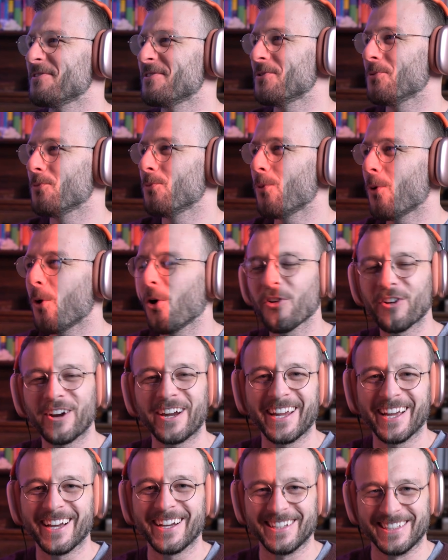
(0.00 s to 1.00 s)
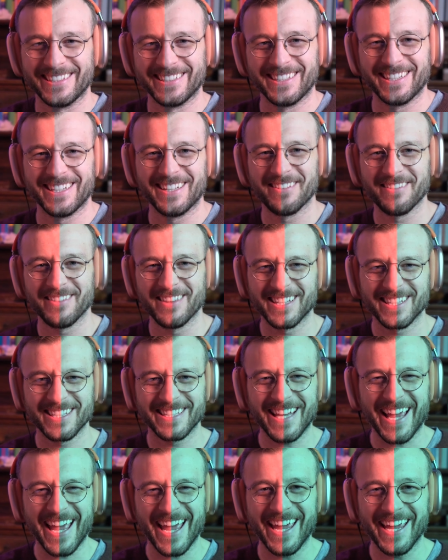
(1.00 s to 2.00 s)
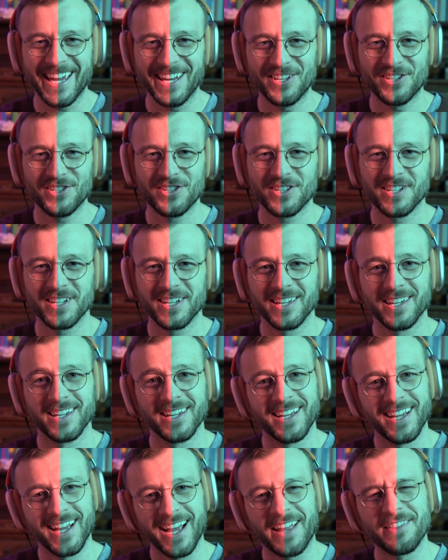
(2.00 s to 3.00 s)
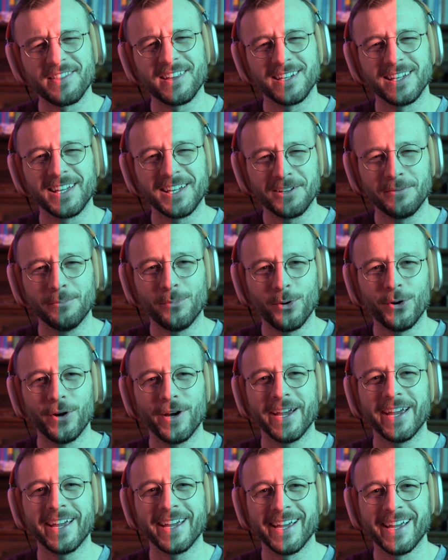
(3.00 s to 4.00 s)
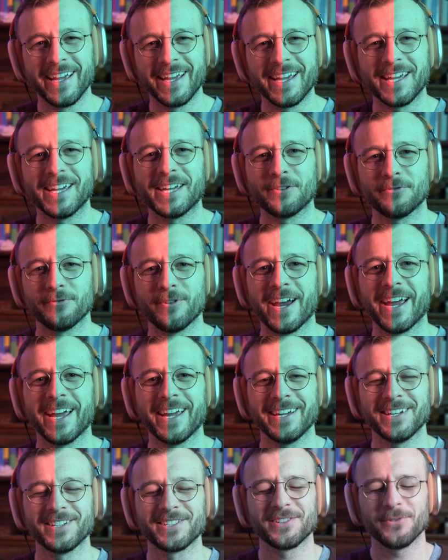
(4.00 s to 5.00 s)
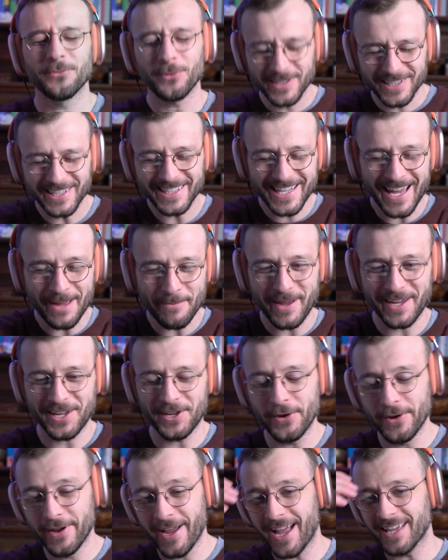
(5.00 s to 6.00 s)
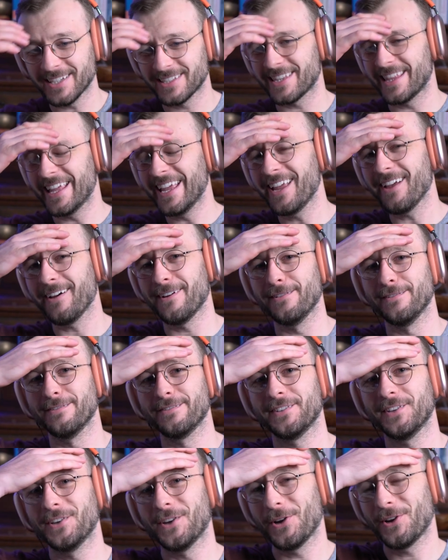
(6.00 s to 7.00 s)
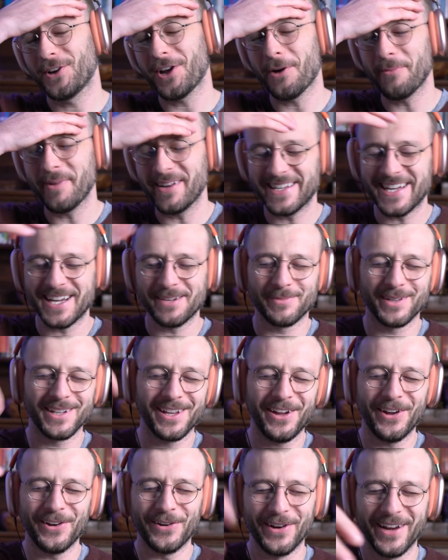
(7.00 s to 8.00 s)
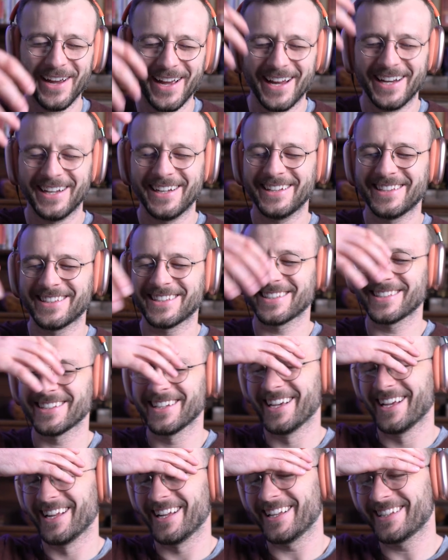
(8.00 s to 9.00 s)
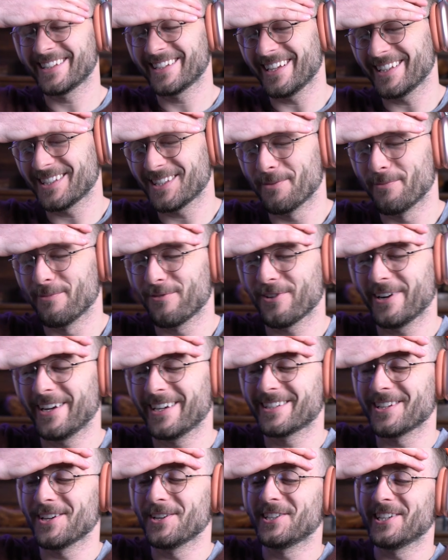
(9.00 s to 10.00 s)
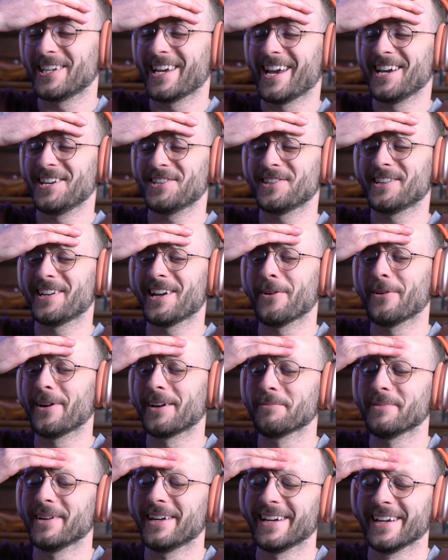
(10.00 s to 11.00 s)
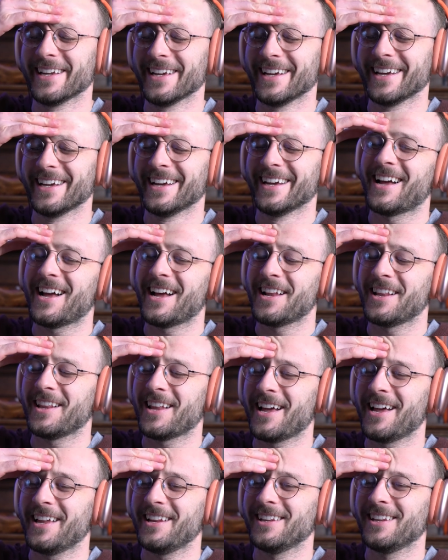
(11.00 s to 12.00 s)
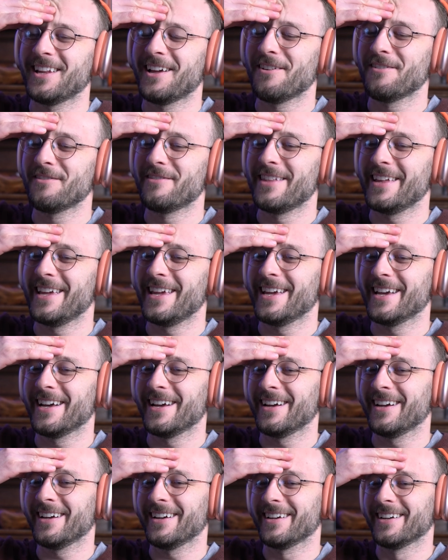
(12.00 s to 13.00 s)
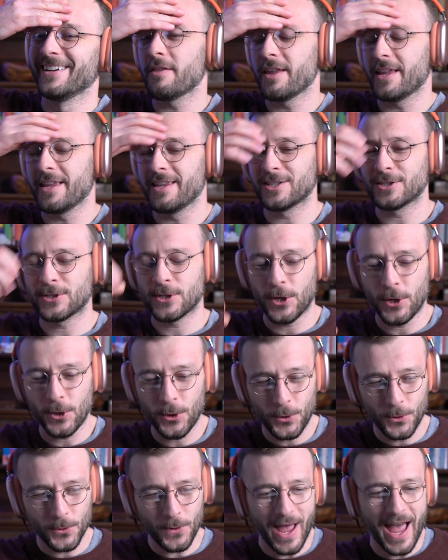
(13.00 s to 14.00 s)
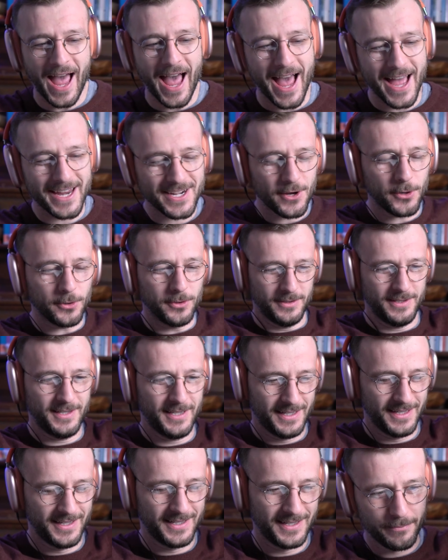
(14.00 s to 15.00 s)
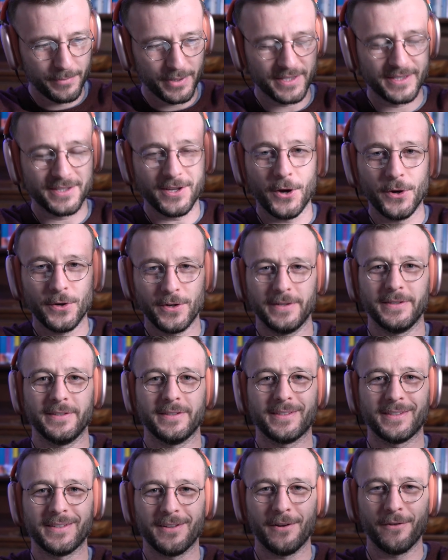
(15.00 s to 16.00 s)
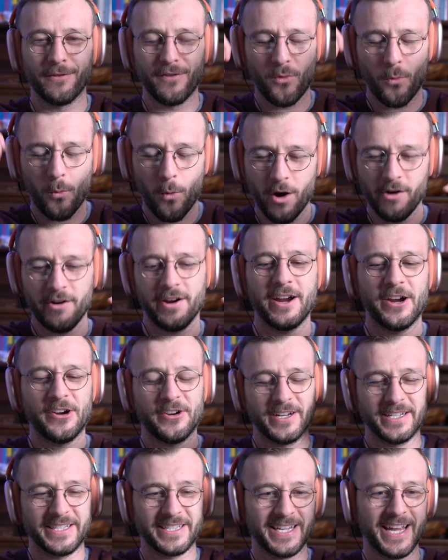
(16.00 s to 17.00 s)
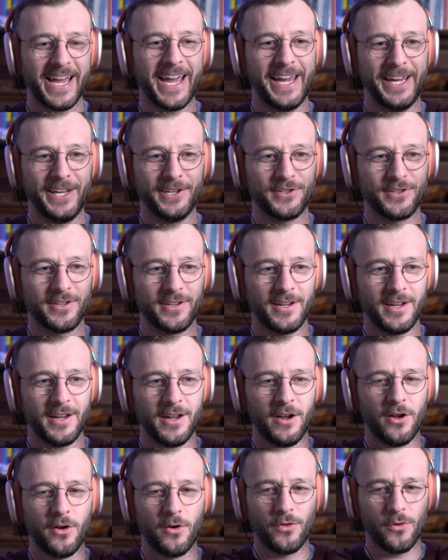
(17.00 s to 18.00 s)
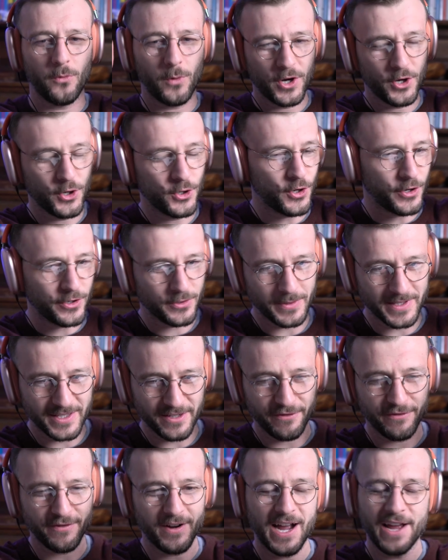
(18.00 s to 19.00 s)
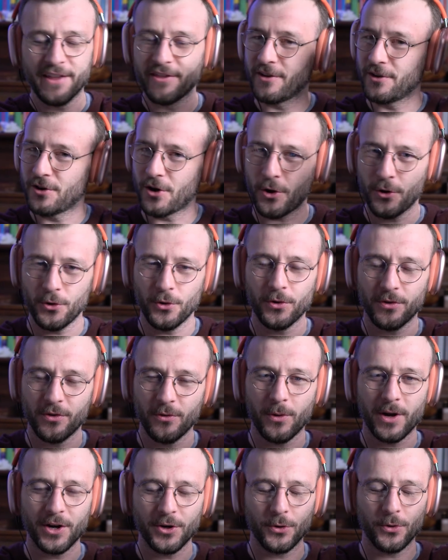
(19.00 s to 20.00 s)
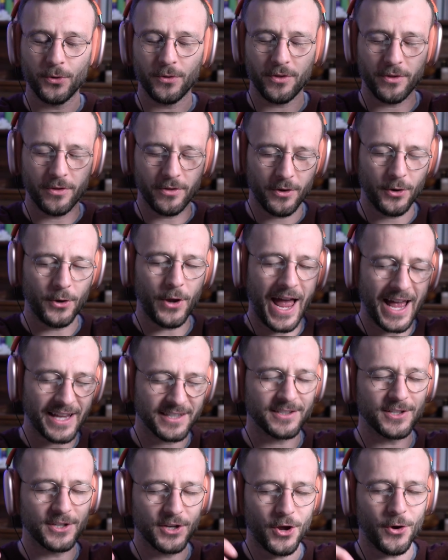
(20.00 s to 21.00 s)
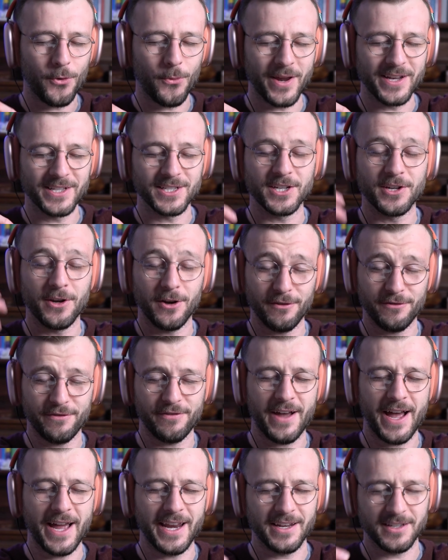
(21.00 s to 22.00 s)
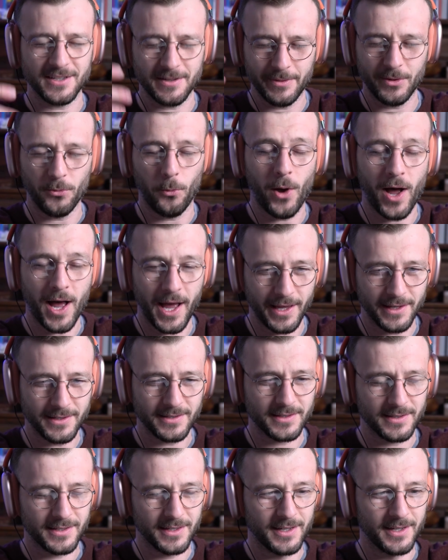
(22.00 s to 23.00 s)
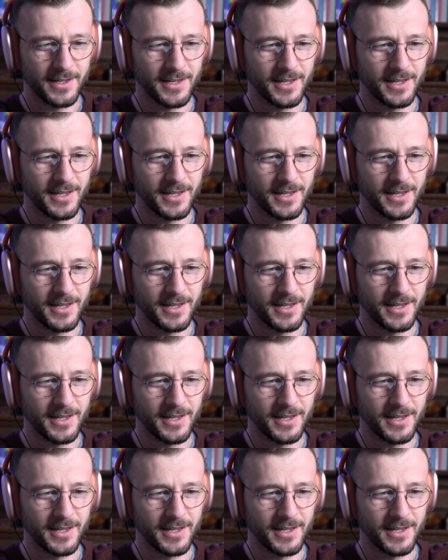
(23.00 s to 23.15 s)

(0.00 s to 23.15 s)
the warrior, the sage, and the little boy enraged. What does that make you guys think of? Comment down below. Let's get some free association going. But I love these two adult personas of a warrior and a sage. The one who knows when to fight, and the one who has to know when to not fight and to be wise.